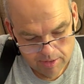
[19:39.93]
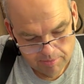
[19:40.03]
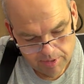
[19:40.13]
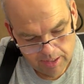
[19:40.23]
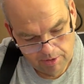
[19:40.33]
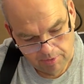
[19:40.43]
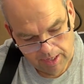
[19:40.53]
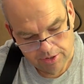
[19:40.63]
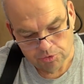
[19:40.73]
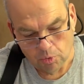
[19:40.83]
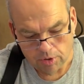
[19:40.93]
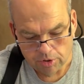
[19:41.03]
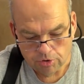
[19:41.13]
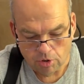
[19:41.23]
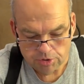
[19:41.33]
But anyway, just wanted to
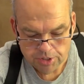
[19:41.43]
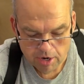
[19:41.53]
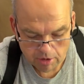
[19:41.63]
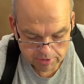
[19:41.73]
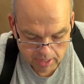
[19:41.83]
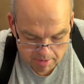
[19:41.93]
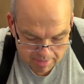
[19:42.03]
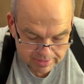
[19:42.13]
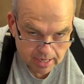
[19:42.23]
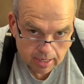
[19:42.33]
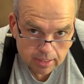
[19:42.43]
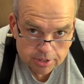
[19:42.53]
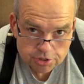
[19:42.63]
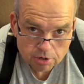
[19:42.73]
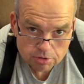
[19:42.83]
talk to y'all today about that and
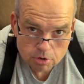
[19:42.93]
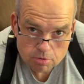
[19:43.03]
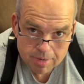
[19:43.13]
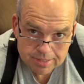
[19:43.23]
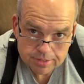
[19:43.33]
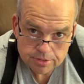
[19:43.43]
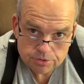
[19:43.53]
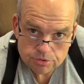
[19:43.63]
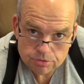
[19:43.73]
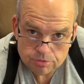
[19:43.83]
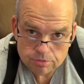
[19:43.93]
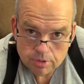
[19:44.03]
let y'all know about this, and